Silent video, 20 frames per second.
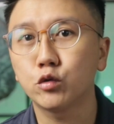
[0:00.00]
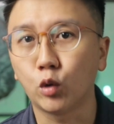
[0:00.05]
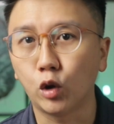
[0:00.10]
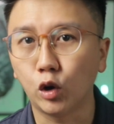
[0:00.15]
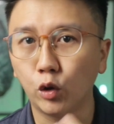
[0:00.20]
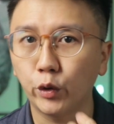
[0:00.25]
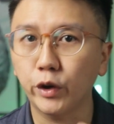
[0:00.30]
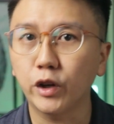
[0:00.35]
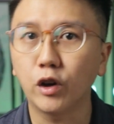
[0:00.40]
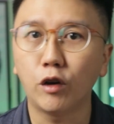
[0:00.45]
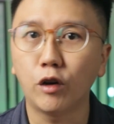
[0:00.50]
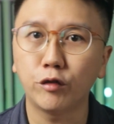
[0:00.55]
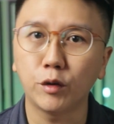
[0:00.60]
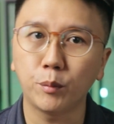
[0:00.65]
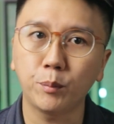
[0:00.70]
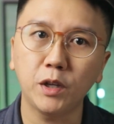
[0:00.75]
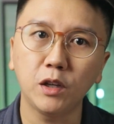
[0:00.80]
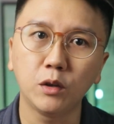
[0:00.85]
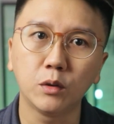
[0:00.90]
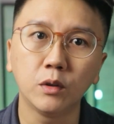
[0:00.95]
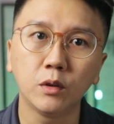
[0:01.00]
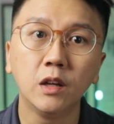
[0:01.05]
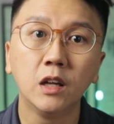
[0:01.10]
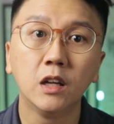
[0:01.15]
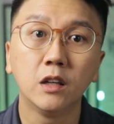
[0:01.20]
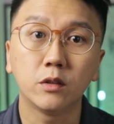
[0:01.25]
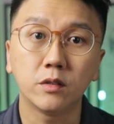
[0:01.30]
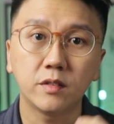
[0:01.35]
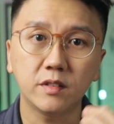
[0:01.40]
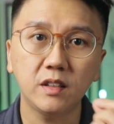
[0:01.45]
swallowing of a pill
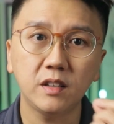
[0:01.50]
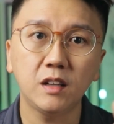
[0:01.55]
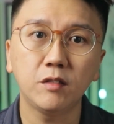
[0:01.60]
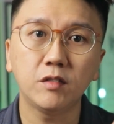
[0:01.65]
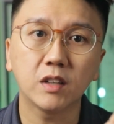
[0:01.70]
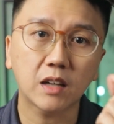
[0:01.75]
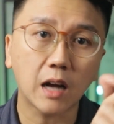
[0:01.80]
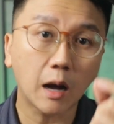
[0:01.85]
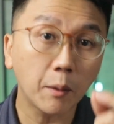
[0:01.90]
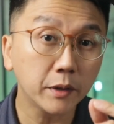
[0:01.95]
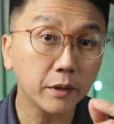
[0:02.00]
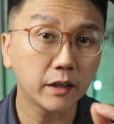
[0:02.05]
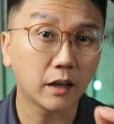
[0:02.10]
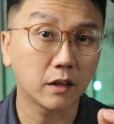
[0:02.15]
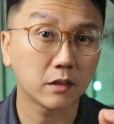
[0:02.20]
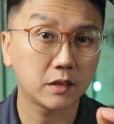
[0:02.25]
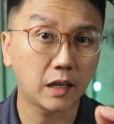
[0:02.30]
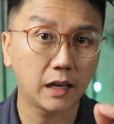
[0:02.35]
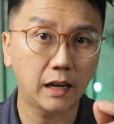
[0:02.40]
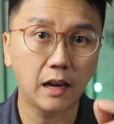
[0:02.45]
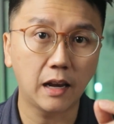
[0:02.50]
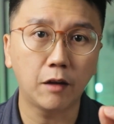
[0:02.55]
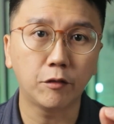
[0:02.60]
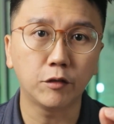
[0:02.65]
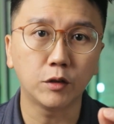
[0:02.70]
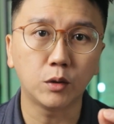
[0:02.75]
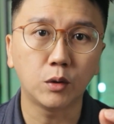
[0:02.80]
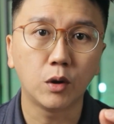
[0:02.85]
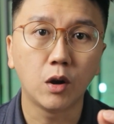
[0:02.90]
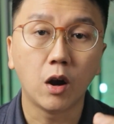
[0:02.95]
to see if the carbon dioxide
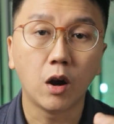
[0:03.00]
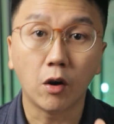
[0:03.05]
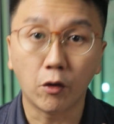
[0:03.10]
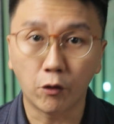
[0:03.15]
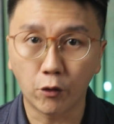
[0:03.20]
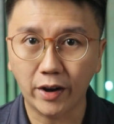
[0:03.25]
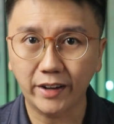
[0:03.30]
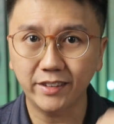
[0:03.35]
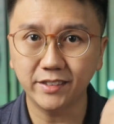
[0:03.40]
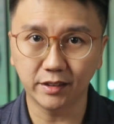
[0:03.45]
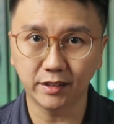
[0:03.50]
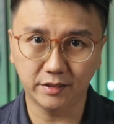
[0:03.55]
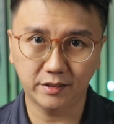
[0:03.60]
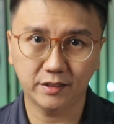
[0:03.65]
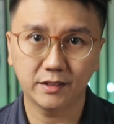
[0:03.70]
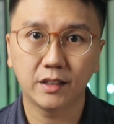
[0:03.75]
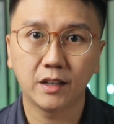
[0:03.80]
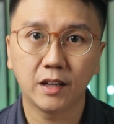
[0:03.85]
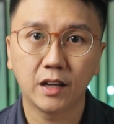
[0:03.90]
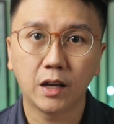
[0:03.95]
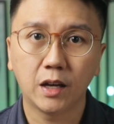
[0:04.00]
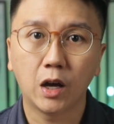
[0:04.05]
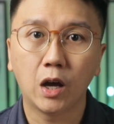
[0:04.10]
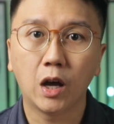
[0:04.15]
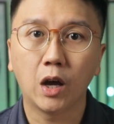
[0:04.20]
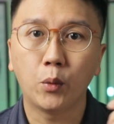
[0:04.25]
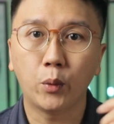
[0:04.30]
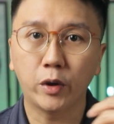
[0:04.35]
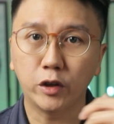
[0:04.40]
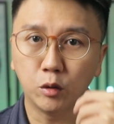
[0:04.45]
level rises
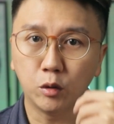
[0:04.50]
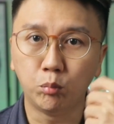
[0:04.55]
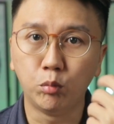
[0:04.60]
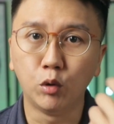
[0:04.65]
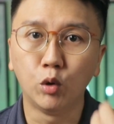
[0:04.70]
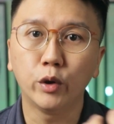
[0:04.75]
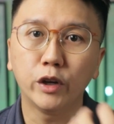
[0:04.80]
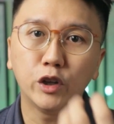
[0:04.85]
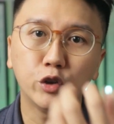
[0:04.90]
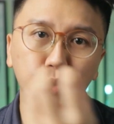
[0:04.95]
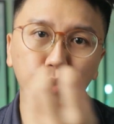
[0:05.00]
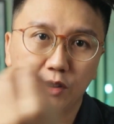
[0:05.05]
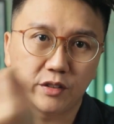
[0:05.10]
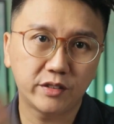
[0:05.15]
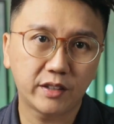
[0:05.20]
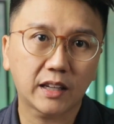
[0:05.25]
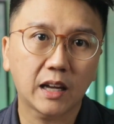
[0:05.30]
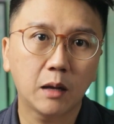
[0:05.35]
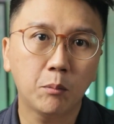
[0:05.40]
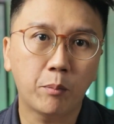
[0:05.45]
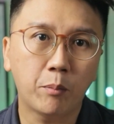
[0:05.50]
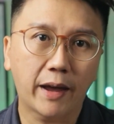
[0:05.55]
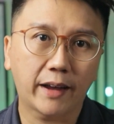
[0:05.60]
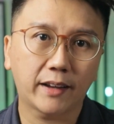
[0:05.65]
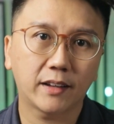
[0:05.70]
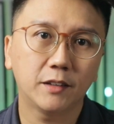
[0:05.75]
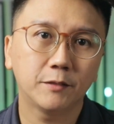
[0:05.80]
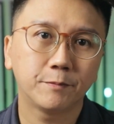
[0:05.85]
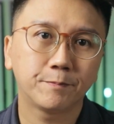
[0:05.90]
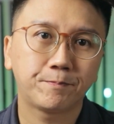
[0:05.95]
when you blow into the second
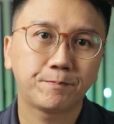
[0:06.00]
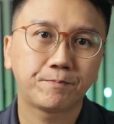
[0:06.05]
bag.